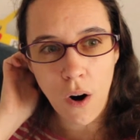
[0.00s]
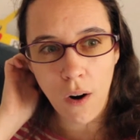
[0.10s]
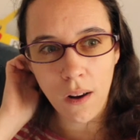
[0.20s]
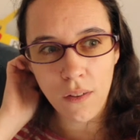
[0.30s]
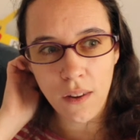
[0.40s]

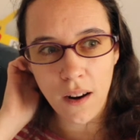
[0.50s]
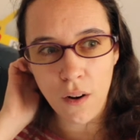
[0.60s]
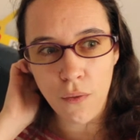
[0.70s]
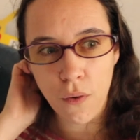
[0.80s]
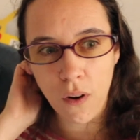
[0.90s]
or if they
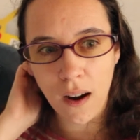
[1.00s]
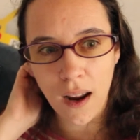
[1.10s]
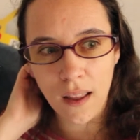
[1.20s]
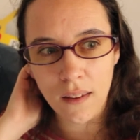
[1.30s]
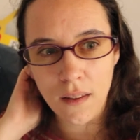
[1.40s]
are
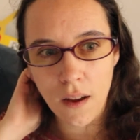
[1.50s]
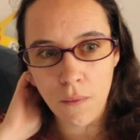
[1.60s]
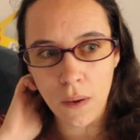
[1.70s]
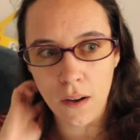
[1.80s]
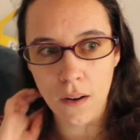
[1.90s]
forgetting
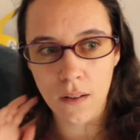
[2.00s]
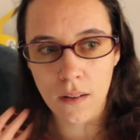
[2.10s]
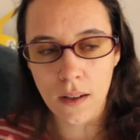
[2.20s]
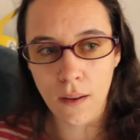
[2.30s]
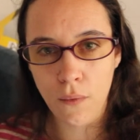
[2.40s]
stuff
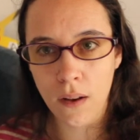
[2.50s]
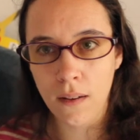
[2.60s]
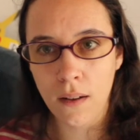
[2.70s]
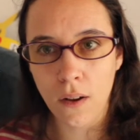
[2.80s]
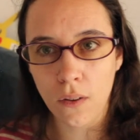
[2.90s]
because if
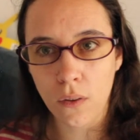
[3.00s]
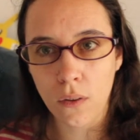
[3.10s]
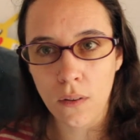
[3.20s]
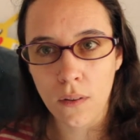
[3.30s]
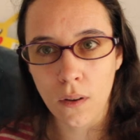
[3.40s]
it
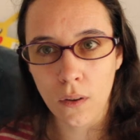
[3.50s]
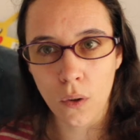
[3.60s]
doesn't